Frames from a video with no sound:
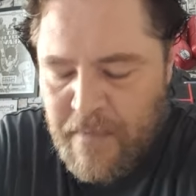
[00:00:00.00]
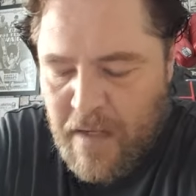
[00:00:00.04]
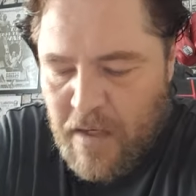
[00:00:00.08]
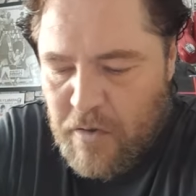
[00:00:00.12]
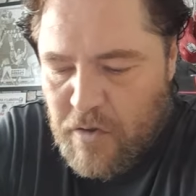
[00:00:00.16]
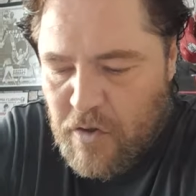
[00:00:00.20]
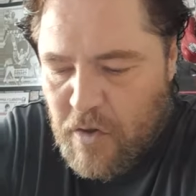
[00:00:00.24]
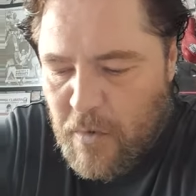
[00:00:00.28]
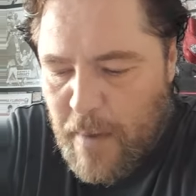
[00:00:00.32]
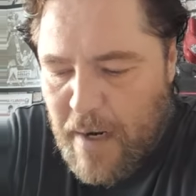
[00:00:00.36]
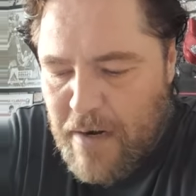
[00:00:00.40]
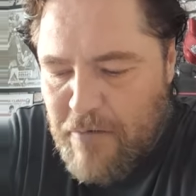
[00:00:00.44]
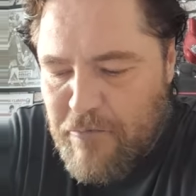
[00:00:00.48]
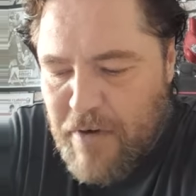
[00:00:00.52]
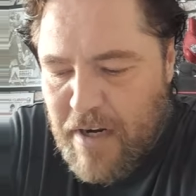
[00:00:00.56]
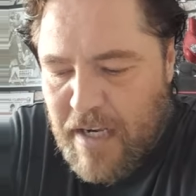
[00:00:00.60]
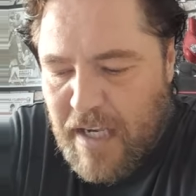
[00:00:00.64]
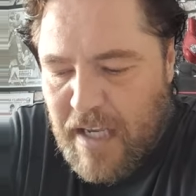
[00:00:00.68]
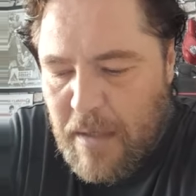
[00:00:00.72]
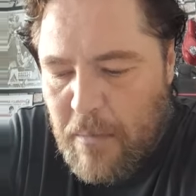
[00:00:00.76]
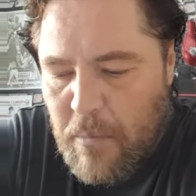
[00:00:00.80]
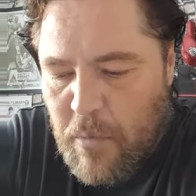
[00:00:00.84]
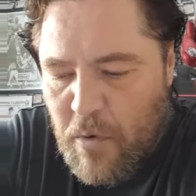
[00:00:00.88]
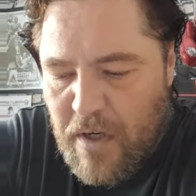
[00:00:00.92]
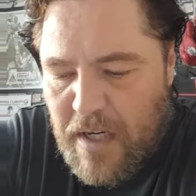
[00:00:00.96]
So when
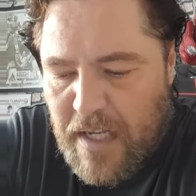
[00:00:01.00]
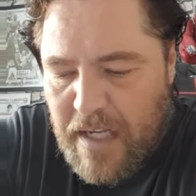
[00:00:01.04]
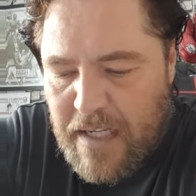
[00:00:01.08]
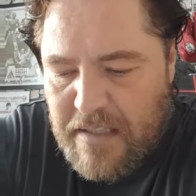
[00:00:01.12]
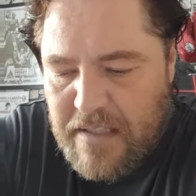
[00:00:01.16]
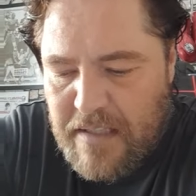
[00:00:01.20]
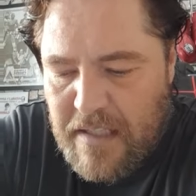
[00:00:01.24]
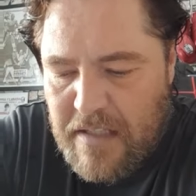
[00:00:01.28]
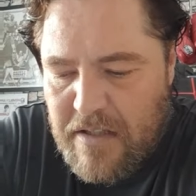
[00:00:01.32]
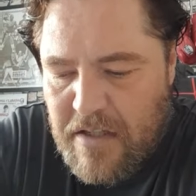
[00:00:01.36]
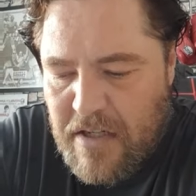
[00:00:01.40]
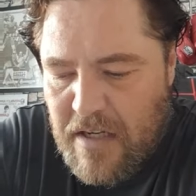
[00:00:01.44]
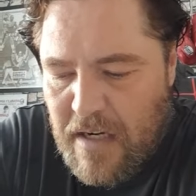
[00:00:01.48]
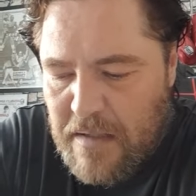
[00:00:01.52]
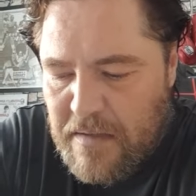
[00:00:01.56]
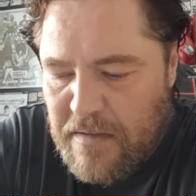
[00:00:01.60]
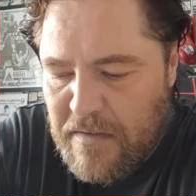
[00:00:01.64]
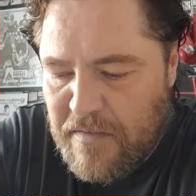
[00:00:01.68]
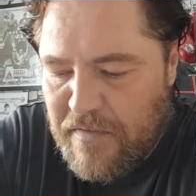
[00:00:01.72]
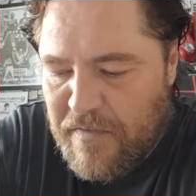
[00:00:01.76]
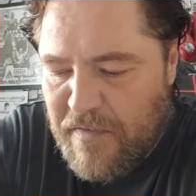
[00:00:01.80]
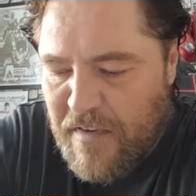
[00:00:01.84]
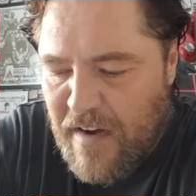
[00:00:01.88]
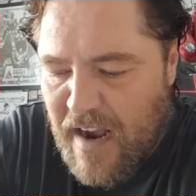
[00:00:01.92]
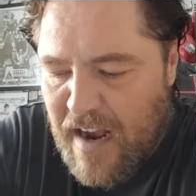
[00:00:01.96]
Ricky won his in
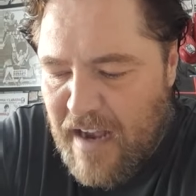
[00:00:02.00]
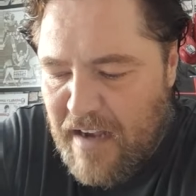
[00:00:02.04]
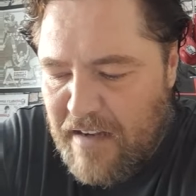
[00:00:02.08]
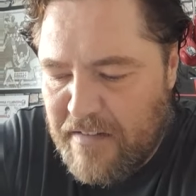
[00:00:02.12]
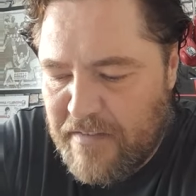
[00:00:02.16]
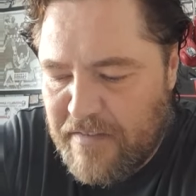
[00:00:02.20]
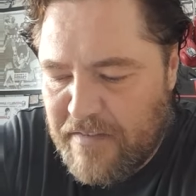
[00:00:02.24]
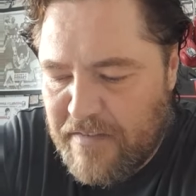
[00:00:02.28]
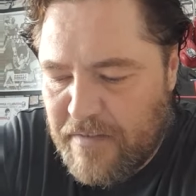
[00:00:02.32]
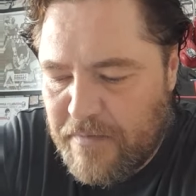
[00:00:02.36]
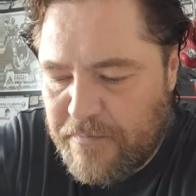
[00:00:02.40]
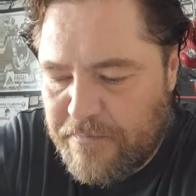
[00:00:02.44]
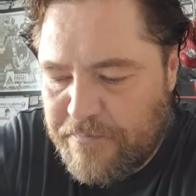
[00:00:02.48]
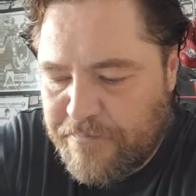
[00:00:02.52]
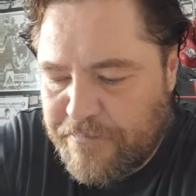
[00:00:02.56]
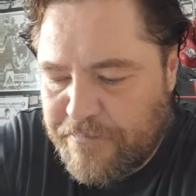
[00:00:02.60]
2005,